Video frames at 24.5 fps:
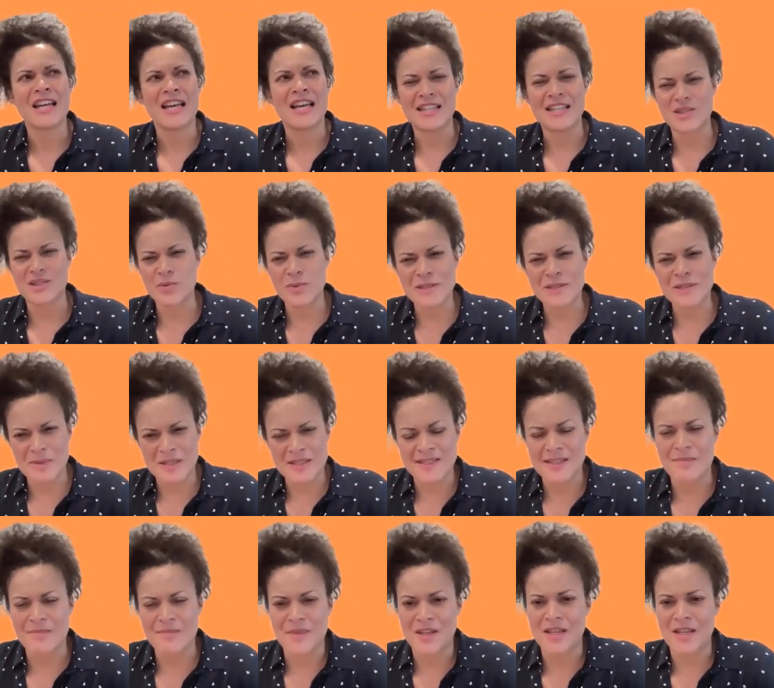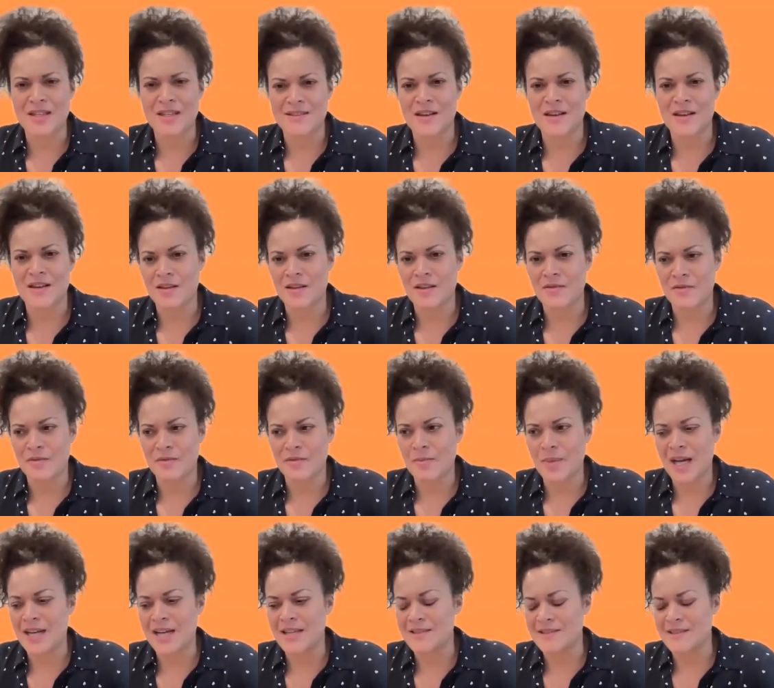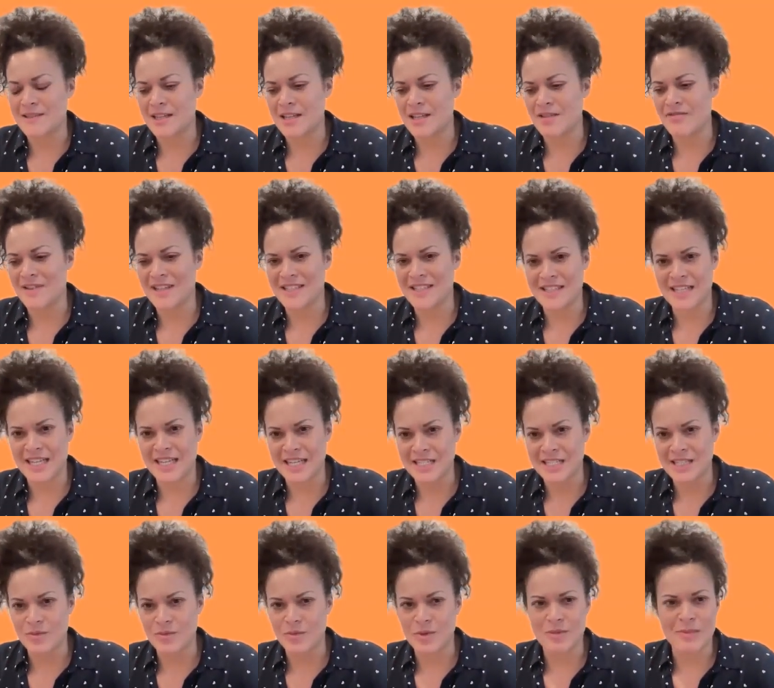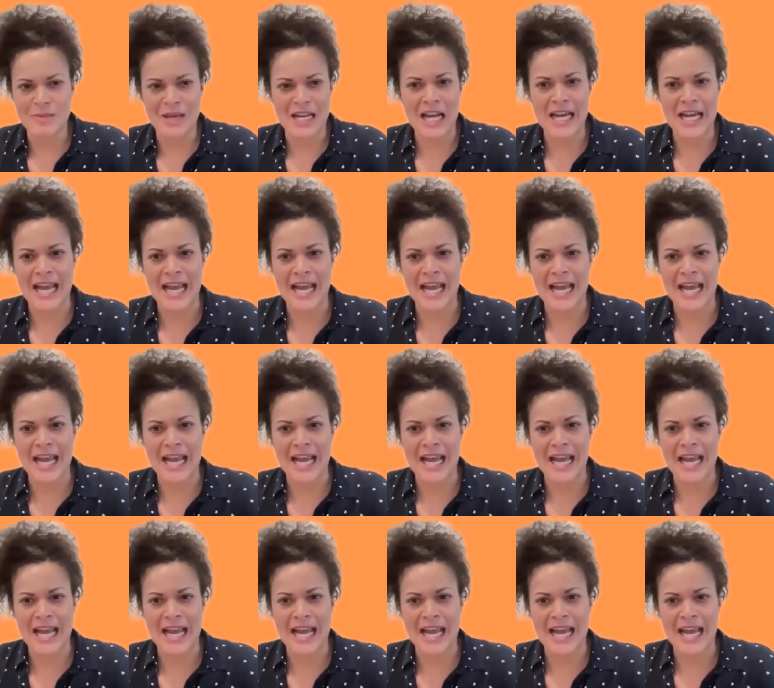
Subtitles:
it's always been something that's kind of personally resonated with me.